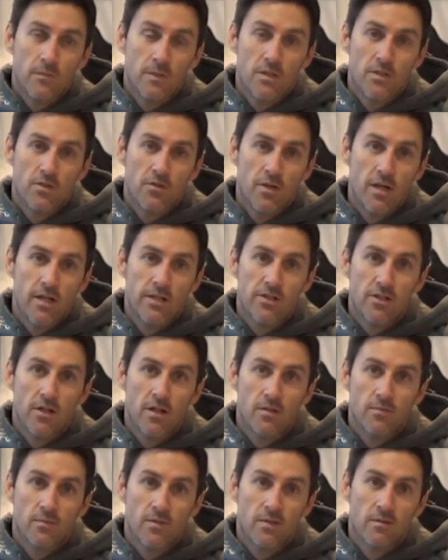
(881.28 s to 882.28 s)
Straight
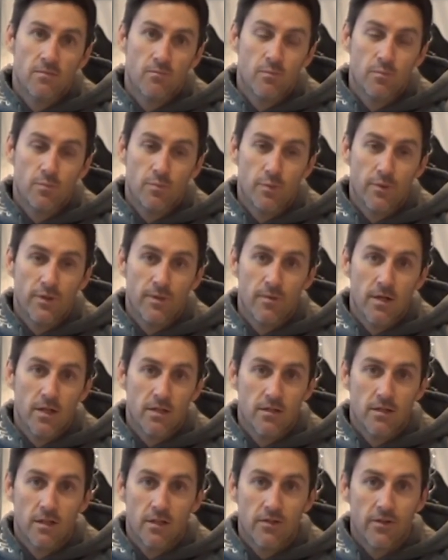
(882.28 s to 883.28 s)
jumps, pretty
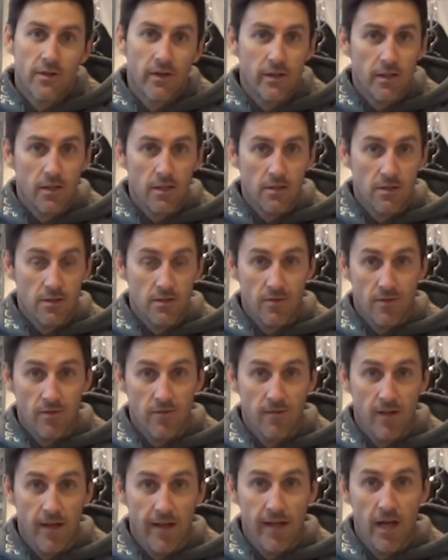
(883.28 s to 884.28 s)
much I try to hit sort of
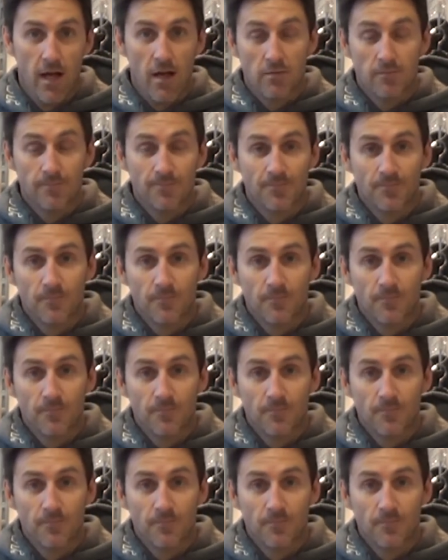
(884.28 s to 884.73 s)
flat out.